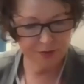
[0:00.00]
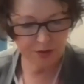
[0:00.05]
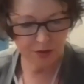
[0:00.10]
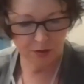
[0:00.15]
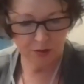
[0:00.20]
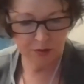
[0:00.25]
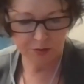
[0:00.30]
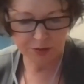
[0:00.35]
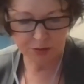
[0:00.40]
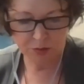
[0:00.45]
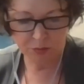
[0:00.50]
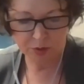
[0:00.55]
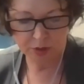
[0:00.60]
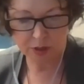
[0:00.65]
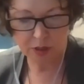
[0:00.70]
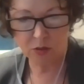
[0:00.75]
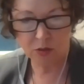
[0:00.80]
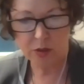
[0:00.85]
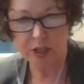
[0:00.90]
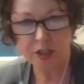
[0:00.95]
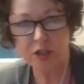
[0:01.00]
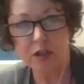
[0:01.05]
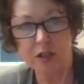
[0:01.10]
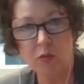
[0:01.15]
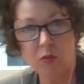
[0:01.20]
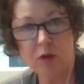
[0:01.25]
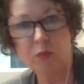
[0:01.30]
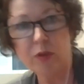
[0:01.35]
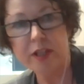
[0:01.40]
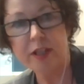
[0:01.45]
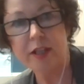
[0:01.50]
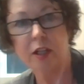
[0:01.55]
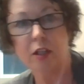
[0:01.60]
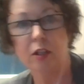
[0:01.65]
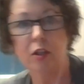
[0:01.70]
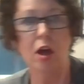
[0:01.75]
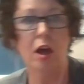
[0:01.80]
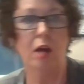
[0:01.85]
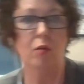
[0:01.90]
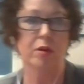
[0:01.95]
a really good question, and one we get a
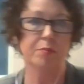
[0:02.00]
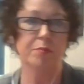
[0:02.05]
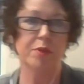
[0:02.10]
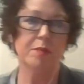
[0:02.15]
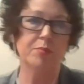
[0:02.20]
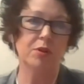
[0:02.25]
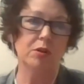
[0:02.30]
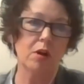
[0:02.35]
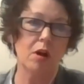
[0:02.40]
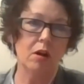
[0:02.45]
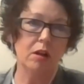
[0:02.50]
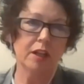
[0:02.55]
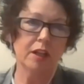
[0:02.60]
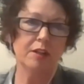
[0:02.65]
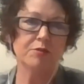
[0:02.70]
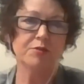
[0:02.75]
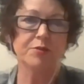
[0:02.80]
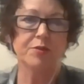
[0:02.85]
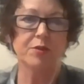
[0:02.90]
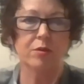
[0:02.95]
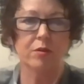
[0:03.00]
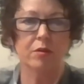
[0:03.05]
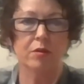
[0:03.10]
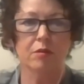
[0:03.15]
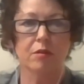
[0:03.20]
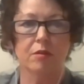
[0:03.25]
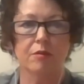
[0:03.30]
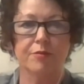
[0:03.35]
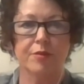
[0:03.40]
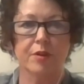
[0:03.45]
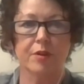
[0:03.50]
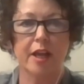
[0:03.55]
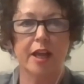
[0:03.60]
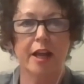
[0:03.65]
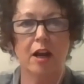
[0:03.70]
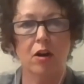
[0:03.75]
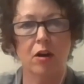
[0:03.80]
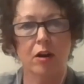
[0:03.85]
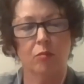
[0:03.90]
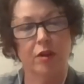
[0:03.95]
lot when people call in for
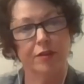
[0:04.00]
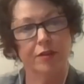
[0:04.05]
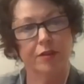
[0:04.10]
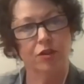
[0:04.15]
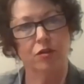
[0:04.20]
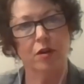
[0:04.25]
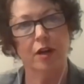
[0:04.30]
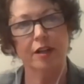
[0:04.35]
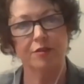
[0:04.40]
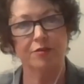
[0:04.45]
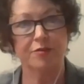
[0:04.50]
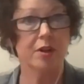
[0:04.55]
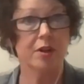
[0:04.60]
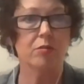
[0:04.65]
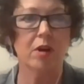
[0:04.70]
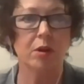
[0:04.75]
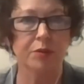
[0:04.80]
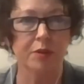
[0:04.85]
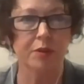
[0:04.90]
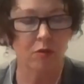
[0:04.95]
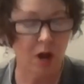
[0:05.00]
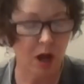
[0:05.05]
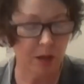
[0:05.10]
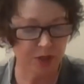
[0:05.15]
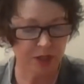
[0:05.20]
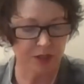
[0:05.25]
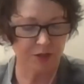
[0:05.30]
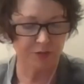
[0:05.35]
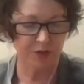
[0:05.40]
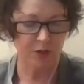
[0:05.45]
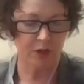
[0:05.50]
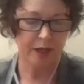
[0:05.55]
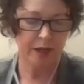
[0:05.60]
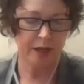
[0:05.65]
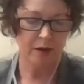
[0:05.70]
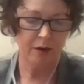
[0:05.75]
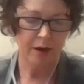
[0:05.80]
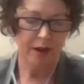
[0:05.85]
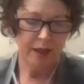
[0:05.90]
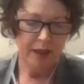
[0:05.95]
care and when they're trying to figure out their options for
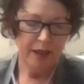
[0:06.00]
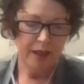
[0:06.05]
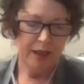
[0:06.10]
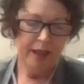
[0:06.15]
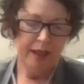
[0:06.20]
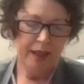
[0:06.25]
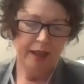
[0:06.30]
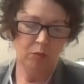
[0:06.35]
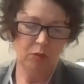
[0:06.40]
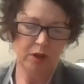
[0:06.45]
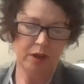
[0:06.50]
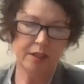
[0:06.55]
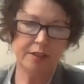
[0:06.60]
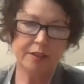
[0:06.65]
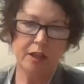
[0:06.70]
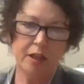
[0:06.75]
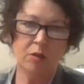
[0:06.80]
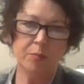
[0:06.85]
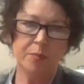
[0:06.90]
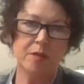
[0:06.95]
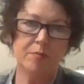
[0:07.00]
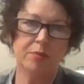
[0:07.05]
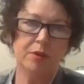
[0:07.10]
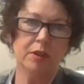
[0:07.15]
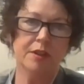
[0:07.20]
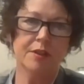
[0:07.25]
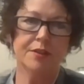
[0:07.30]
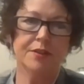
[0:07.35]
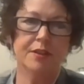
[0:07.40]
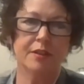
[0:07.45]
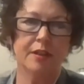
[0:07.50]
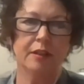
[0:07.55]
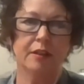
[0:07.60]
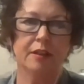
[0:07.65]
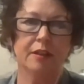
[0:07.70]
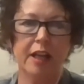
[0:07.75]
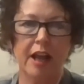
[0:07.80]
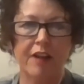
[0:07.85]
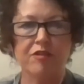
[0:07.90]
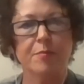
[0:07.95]
care. And what I tell people is that the
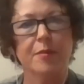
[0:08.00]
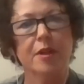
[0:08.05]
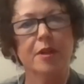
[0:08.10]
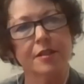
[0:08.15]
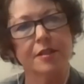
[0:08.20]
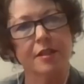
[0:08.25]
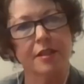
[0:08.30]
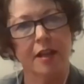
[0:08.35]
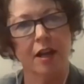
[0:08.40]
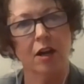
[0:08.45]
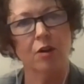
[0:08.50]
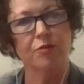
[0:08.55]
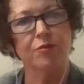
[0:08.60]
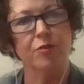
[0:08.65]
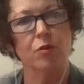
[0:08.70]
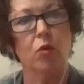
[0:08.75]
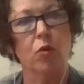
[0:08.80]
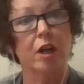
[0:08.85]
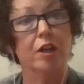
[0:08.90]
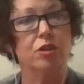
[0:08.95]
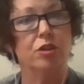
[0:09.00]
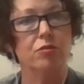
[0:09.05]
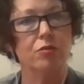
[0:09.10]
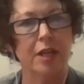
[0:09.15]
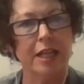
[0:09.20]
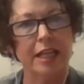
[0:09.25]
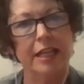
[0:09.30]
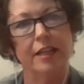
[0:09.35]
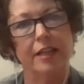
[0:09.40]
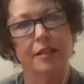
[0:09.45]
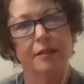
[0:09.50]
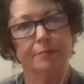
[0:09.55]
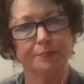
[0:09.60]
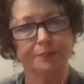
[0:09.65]
government is there for what you need.